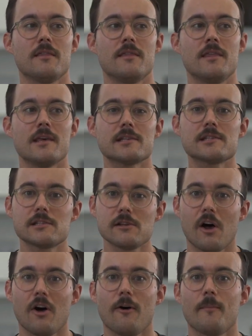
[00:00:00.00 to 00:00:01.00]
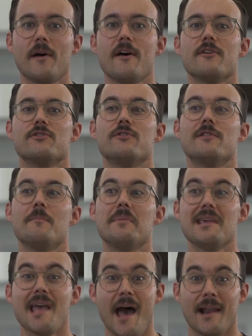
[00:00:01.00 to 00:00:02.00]
this psalm to the
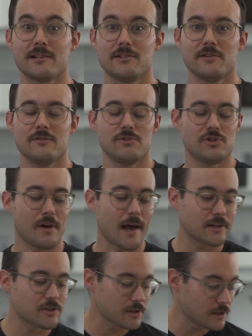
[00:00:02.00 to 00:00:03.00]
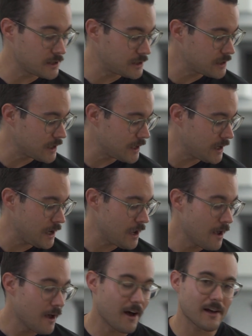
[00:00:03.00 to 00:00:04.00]
Beatitudes, you'll actually see
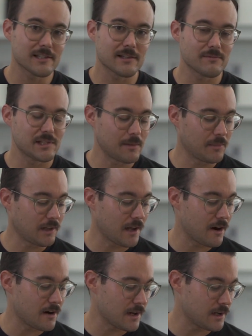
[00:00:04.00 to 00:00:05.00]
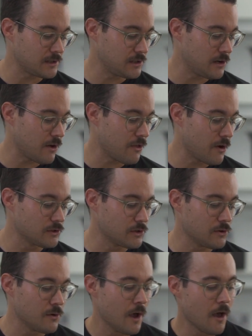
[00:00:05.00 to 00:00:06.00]
some similarities. You know, those who